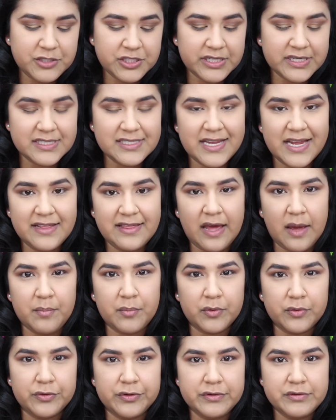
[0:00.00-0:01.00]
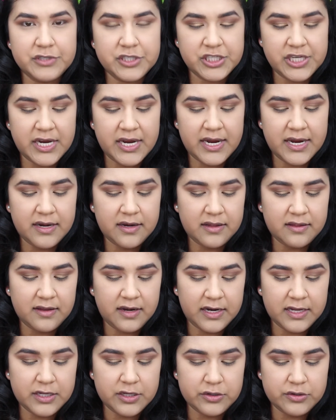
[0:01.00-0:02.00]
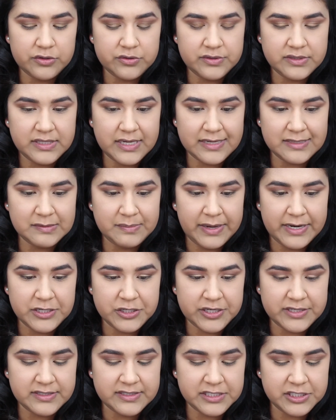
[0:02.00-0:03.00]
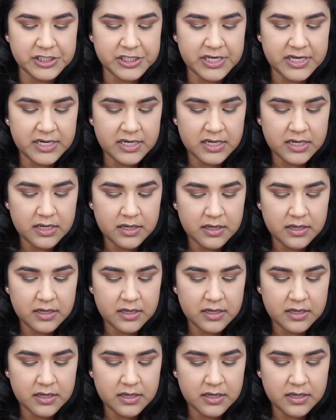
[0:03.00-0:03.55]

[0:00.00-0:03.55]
I'm just going to take that maroon shade that I used as my transition.